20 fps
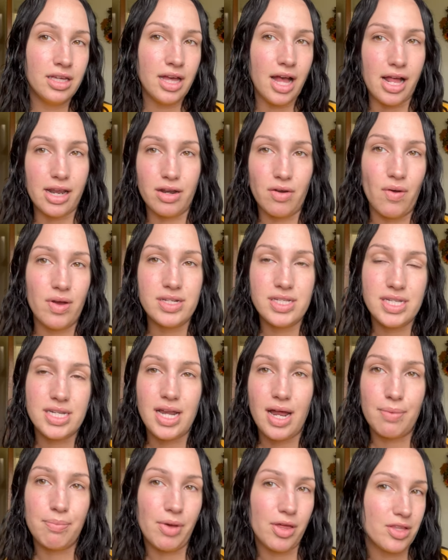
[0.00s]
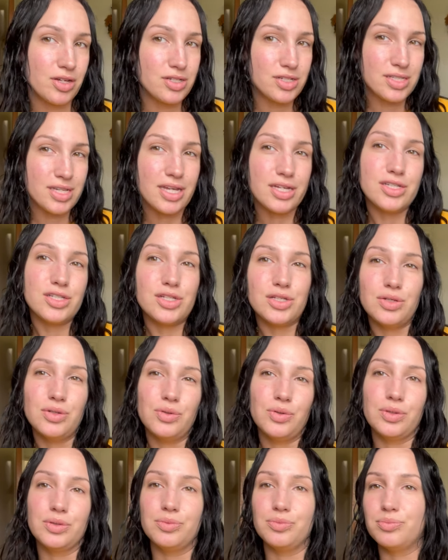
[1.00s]
I don't know, I did it on Mother's Day
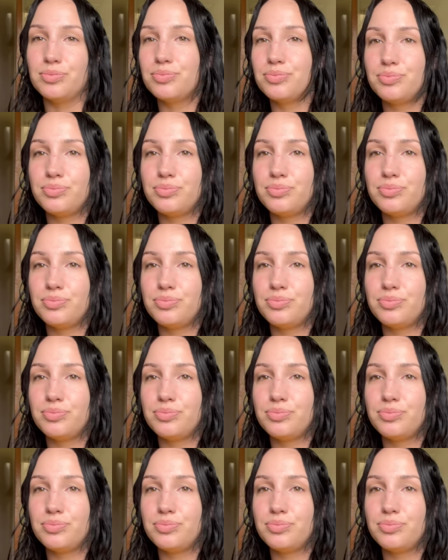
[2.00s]
too and